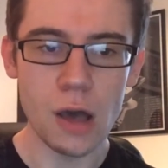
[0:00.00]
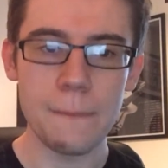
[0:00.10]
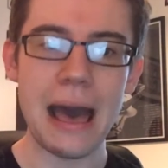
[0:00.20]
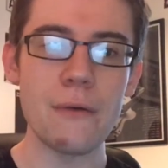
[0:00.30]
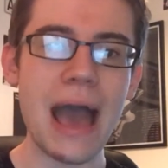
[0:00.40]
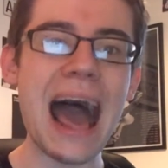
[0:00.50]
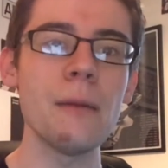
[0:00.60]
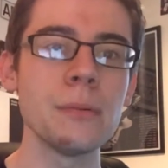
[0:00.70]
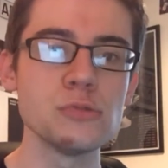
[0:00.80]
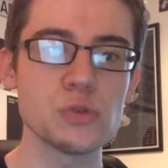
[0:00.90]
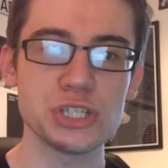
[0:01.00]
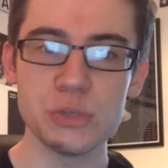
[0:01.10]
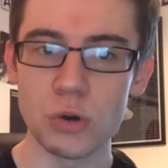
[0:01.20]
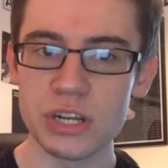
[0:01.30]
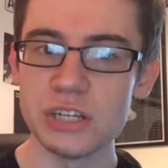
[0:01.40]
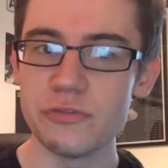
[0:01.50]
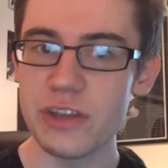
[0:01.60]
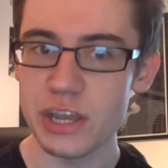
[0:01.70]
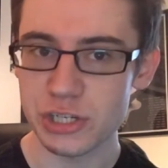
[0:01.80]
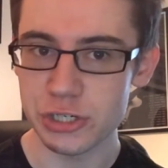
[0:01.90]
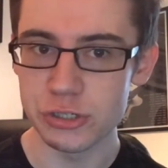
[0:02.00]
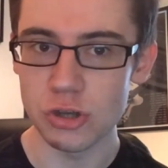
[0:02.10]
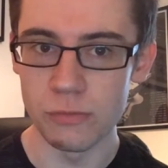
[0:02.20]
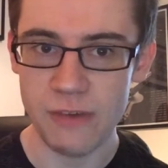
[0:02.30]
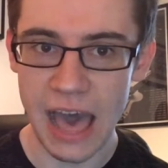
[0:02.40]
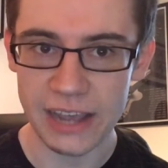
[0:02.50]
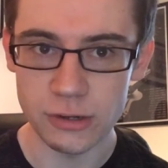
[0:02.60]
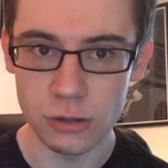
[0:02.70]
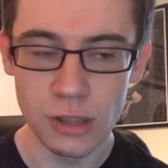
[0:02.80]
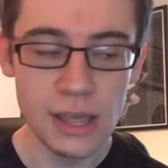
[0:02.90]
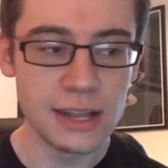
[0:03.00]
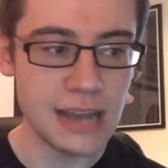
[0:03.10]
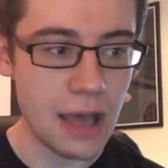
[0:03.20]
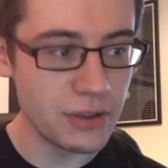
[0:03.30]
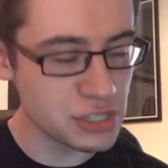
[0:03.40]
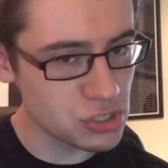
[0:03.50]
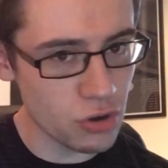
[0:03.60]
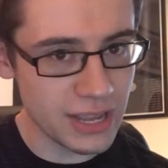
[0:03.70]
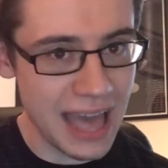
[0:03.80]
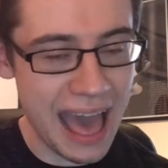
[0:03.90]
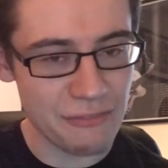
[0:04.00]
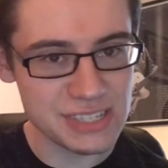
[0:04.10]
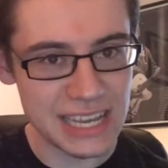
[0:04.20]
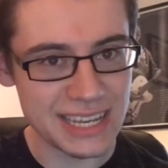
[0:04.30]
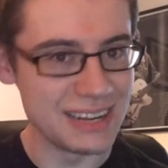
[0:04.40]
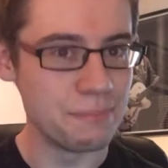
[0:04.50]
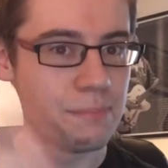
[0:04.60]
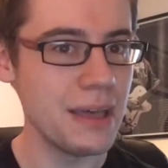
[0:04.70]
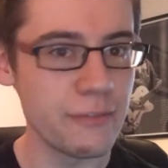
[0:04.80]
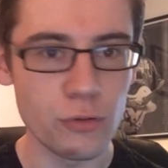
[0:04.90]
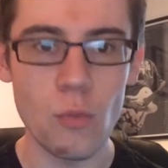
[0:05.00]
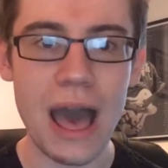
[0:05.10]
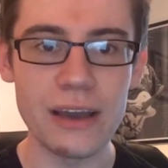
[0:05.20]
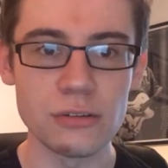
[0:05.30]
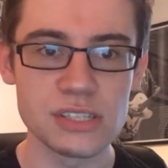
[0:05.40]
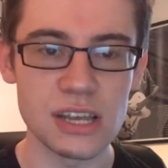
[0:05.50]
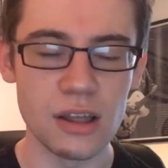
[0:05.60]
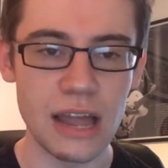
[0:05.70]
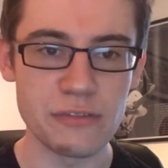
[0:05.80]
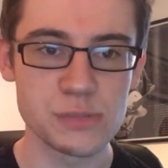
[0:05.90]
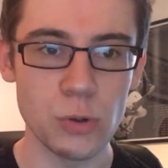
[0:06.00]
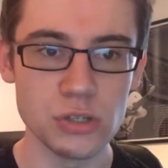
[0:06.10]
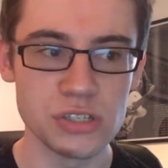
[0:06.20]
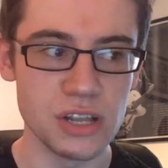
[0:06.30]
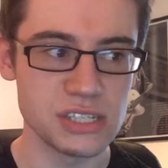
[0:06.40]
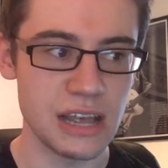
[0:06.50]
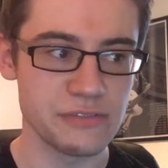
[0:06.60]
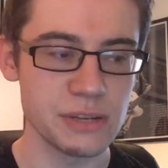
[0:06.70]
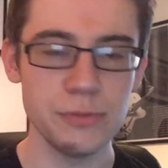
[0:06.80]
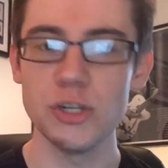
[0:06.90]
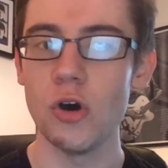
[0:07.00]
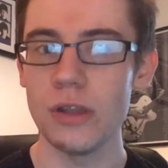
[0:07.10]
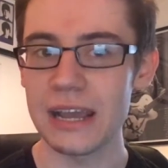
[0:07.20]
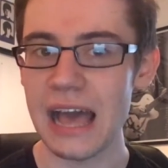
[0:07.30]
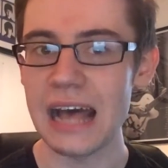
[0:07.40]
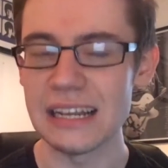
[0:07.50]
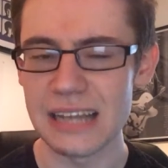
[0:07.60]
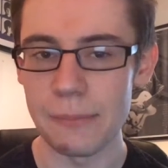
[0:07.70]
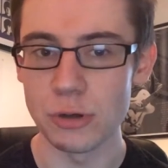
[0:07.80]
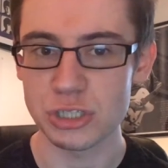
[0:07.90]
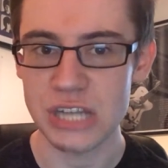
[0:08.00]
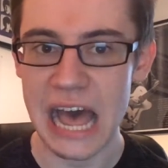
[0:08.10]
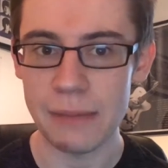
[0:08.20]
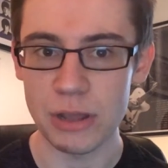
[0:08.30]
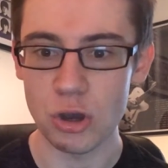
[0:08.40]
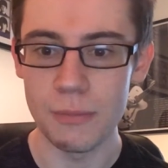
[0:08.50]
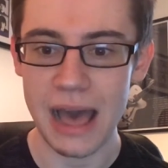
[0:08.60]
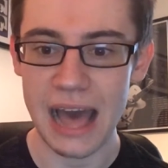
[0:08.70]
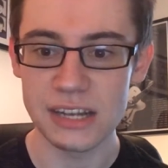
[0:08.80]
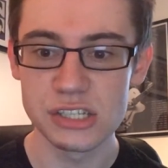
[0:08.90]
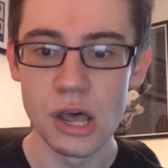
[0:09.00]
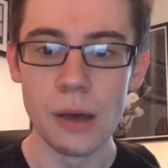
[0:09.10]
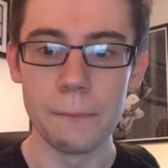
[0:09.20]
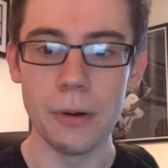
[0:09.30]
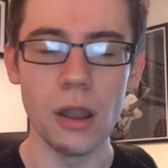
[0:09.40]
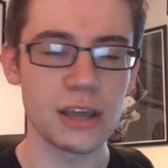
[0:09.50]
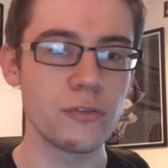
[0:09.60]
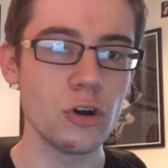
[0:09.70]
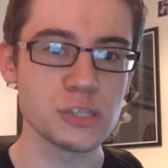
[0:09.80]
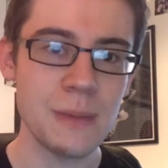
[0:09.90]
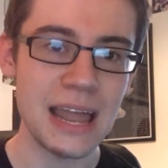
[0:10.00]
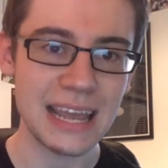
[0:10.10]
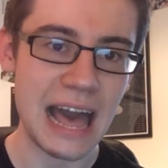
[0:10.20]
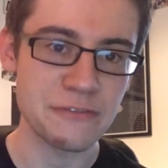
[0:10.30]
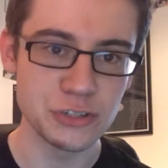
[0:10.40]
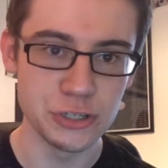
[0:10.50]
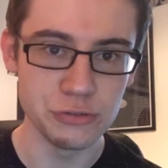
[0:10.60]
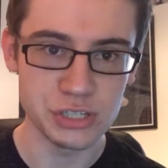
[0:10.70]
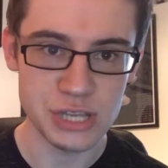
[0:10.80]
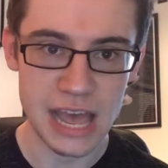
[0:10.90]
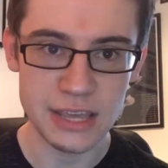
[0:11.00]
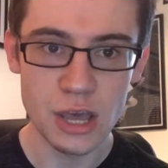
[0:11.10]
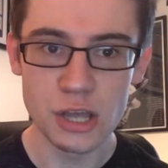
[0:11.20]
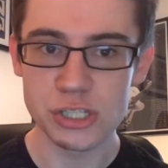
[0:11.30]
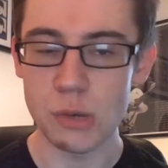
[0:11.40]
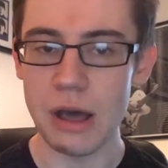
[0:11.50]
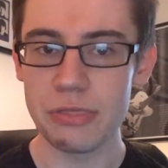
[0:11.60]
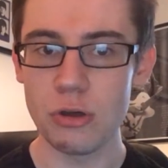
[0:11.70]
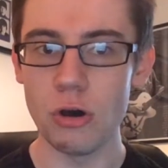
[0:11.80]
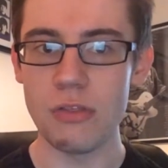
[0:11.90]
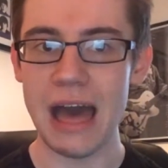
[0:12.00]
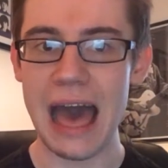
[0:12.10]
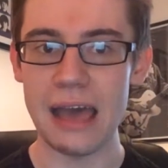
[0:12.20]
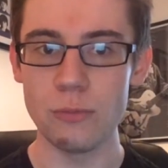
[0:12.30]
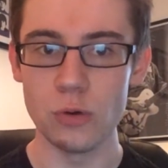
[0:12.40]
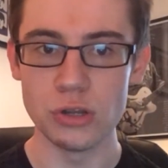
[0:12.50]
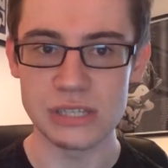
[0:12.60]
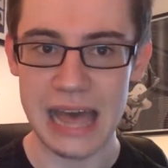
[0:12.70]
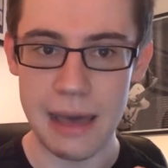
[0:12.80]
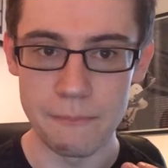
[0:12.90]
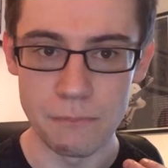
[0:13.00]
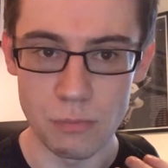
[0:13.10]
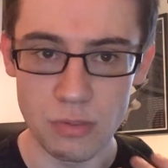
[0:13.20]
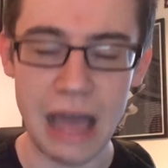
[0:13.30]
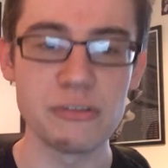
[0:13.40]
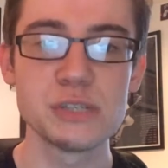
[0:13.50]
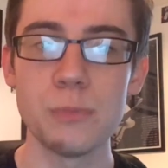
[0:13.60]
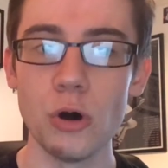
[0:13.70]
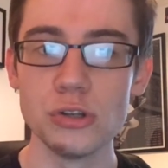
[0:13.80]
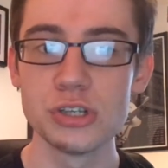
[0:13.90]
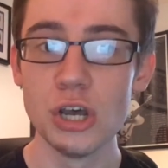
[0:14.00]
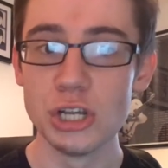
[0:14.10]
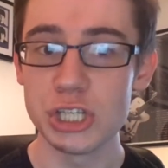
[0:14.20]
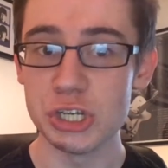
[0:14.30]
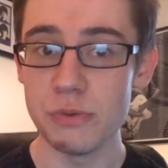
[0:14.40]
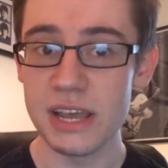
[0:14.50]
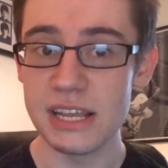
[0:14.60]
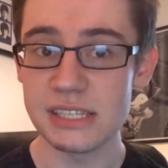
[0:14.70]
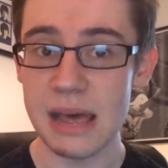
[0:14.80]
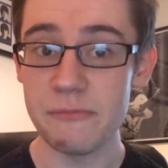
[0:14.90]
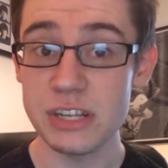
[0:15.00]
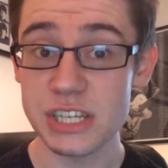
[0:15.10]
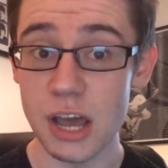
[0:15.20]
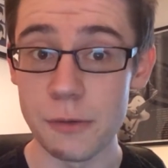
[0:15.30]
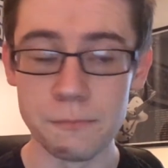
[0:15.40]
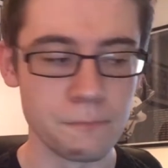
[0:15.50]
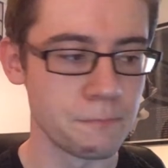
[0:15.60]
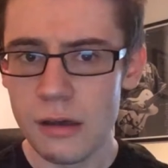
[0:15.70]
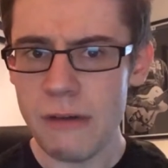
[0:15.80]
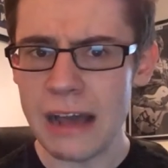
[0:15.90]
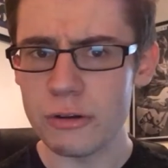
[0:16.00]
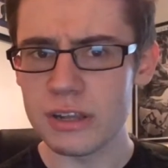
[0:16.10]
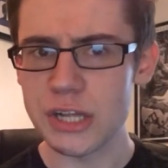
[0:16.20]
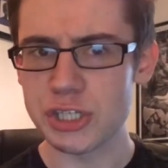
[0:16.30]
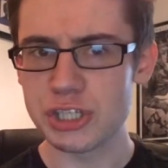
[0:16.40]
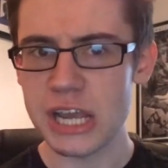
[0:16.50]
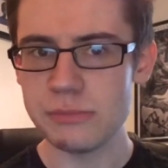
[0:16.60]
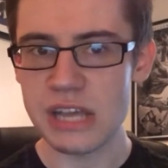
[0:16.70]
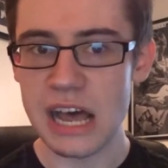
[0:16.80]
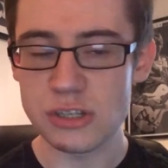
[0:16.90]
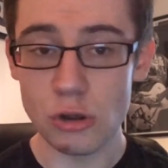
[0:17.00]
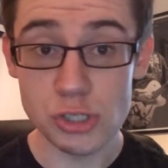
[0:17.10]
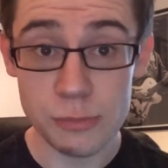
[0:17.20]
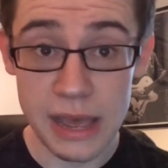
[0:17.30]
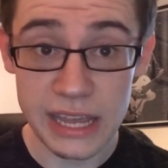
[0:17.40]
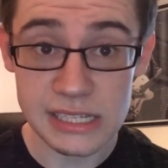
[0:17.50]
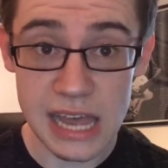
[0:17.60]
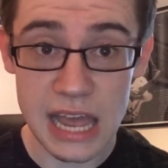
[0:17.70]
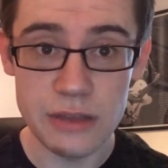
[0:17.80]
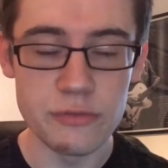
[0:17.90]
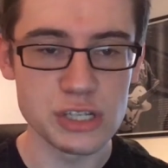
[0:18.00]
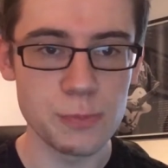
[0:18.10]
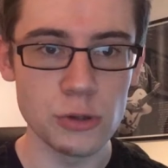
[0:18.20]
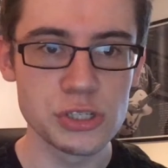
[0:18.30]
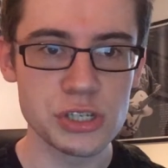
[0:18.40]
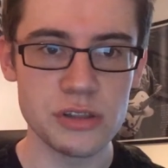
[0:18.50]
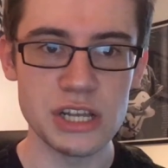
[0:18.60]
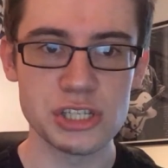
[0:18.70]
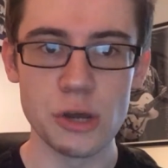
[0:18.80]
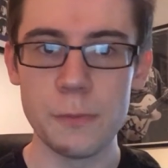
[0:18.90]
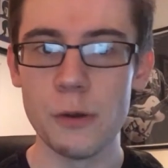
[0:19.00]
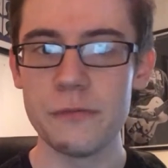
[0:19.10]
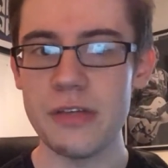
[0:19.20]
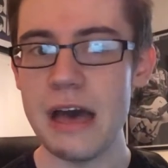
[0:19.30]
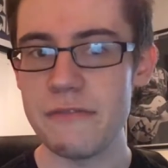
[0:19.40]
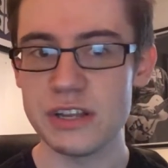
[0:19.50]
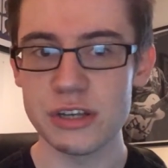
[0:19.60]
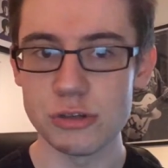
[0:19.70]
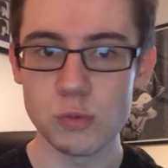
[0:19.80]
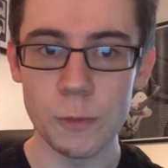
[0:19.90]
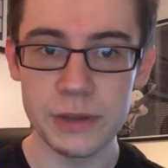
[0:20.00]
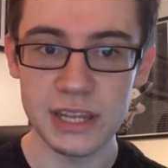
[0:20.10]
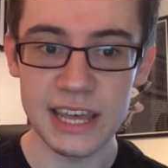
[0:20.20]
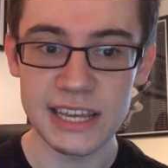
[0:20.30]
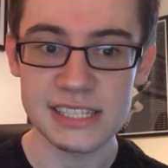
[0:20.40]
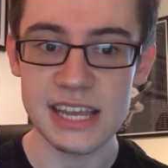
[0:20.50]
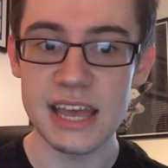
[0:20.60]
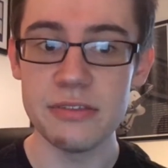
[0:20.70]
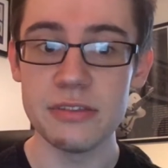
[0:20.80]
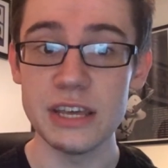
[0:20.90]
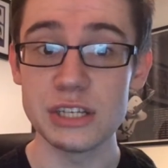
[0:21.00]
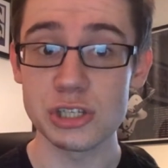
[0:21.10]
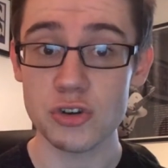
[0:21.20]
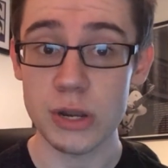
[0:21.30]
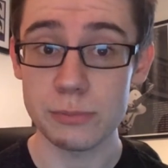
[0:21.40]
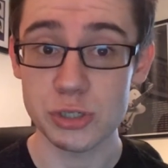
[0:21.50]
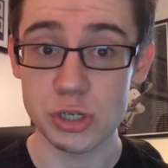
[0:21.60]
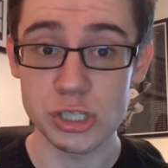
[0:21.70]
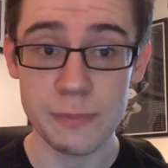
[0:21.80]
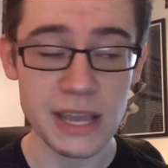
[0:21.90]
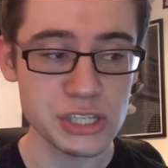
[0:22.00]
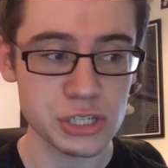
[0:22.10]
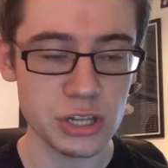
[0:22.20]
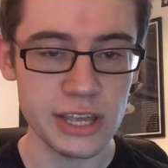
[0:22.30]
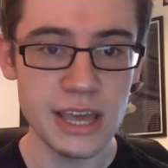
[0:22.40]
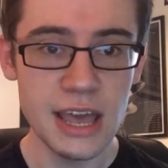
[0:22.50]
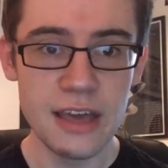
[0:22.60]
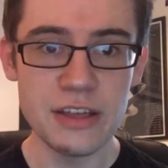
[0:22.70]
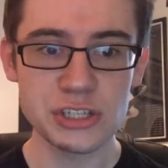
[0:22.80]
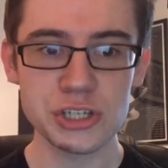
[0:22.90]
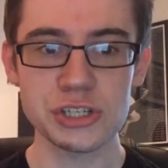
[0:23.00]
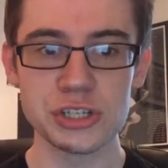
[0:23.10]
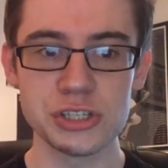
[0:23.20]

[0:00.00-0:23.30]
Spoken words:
about albums which he wanted reissued on vinyl. Now sorry, I have taken a bit of a while to like respond to this. I've simply not like had that much time like on my hands, but like I've got a spare like afternoon today, so I thought that I would like respond to his video. Vinyl collector James has also made a response to this, so both of their videos will be linked in the description. So basically, this just